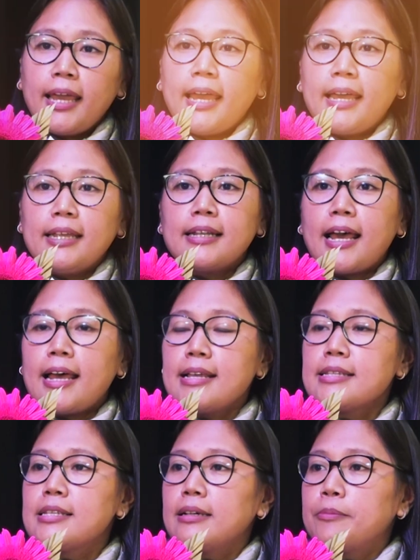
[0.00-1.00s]
And
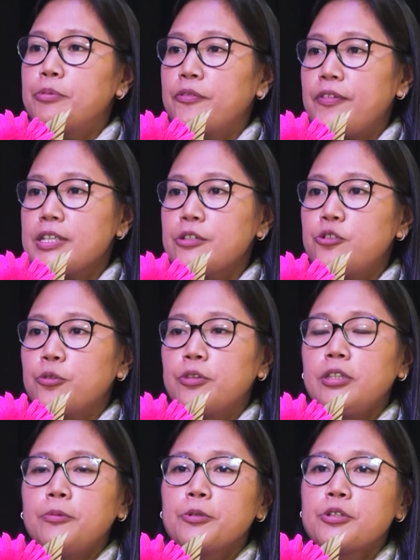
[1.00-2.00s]
as Professor
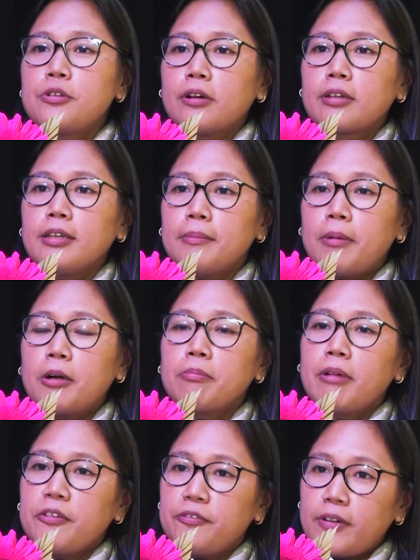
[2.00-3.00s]
Jyoti was talking about
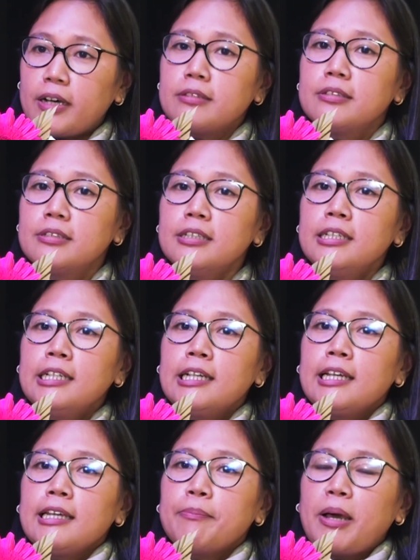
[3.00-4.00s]
my father
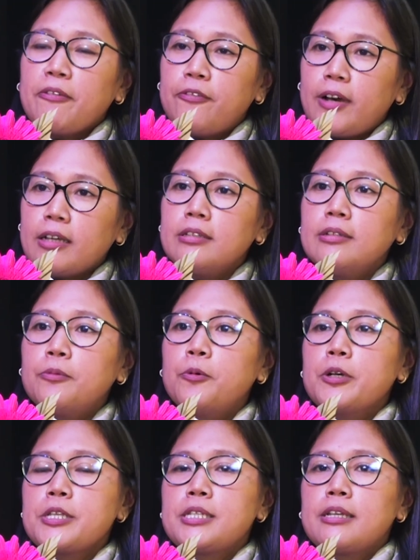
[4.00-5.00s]

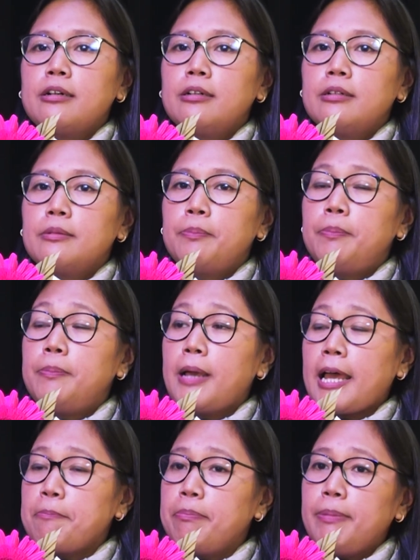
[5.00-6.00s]
was
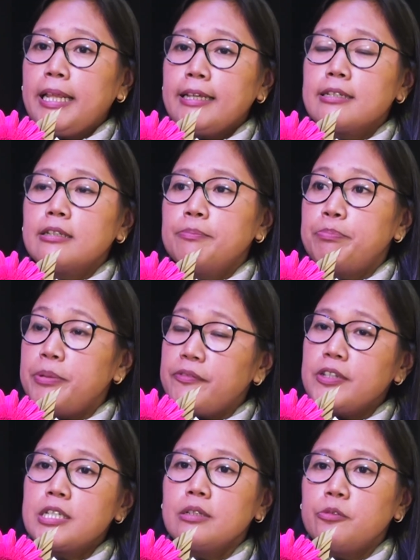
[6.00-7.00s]
had played a
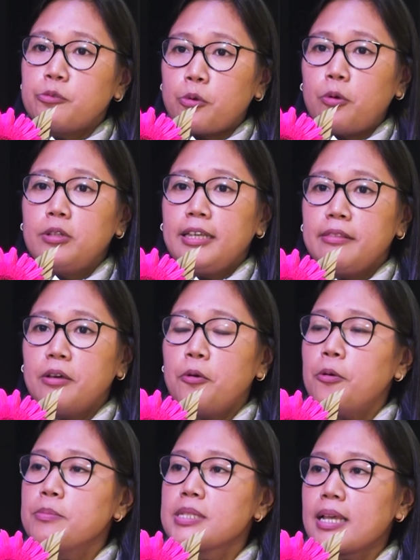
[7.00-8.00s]
pivotal role in the
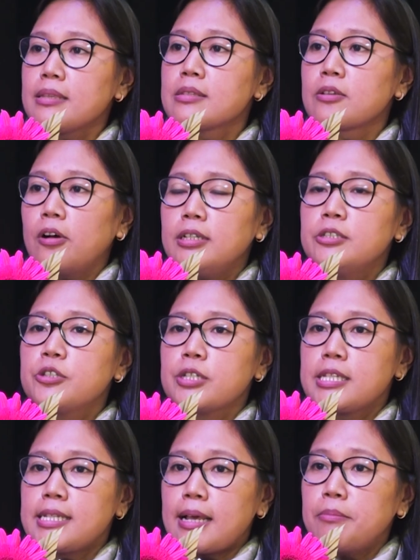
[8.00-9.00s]
Home Science College
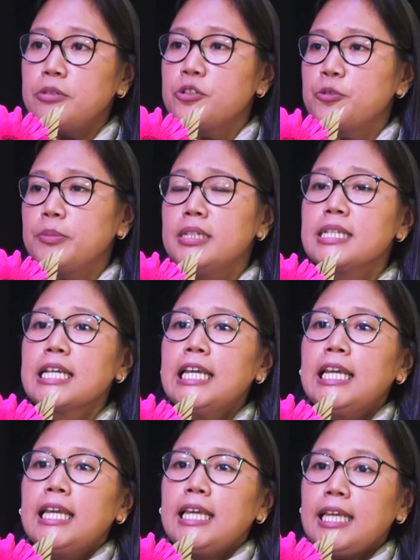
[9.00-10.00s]
establishment
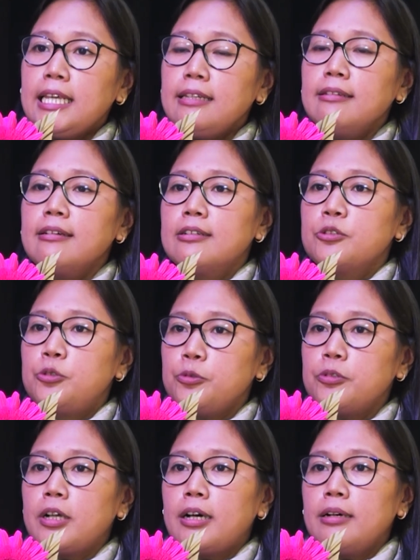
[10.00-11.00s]
in
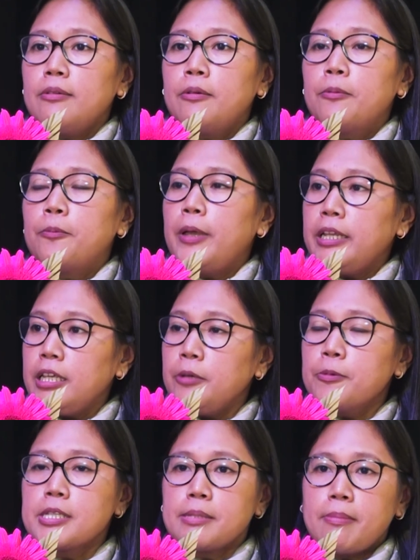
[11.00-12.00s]
Tura when he
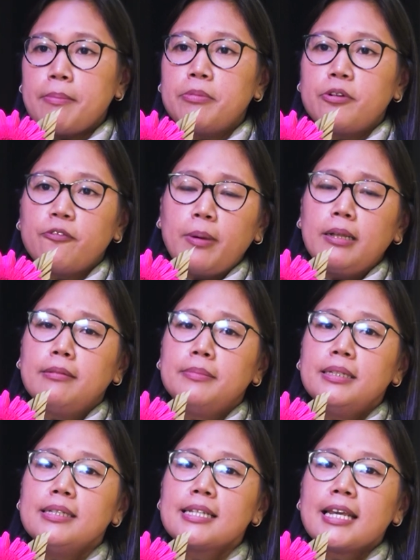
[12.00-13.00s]
was a Member of
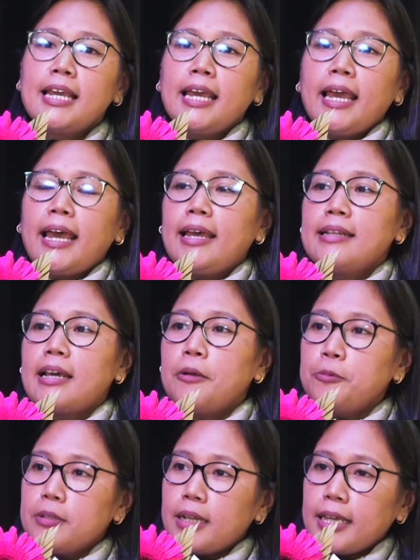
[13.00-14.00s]
Parliament. And I
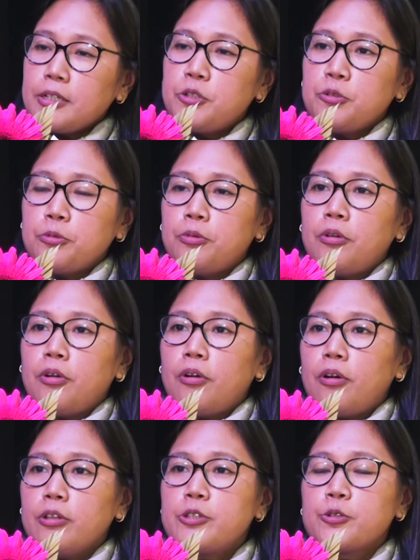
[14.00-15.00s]
would like to
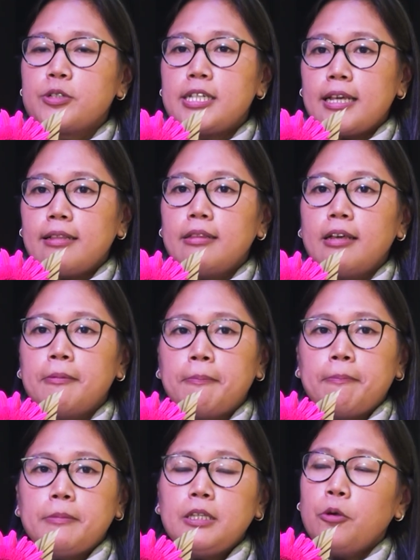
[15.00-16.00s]
also tell
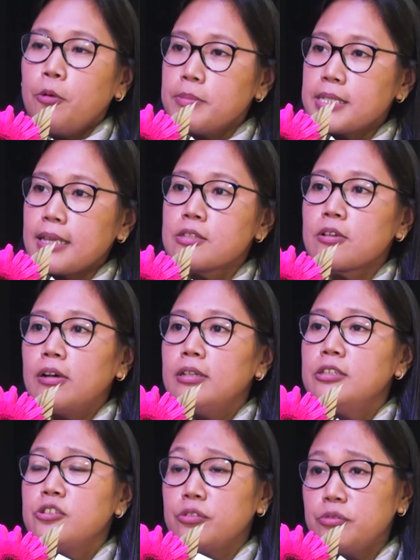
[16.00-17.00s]
the Home Science
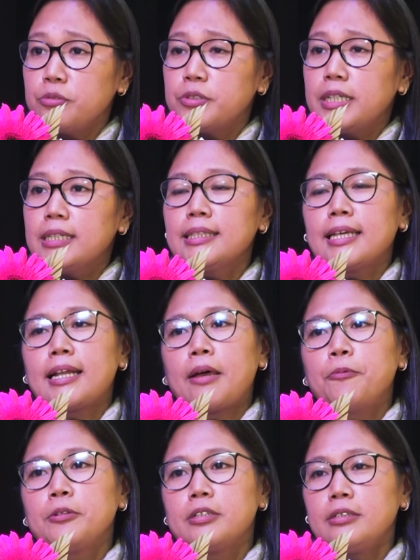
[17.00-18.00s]
College in Tura that I
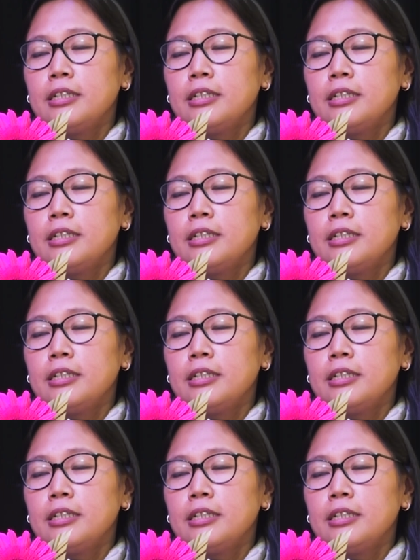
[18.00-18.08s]
would,